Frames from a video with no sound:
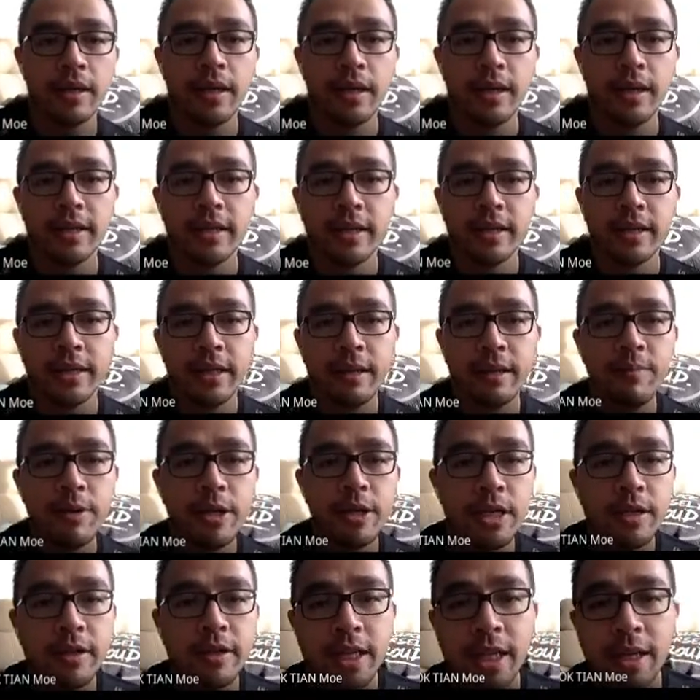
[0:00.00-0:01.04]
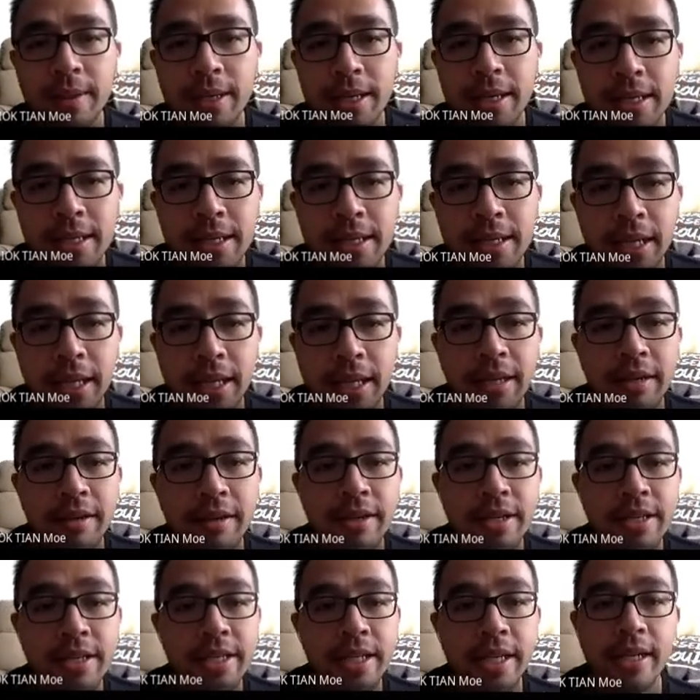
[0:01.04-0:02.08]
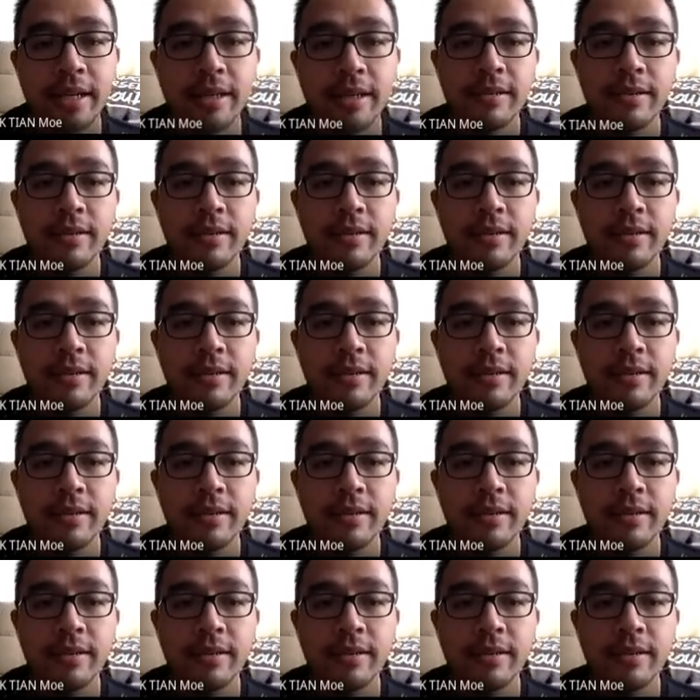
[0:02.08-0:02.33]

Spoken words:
The temperature of the cup is increasing.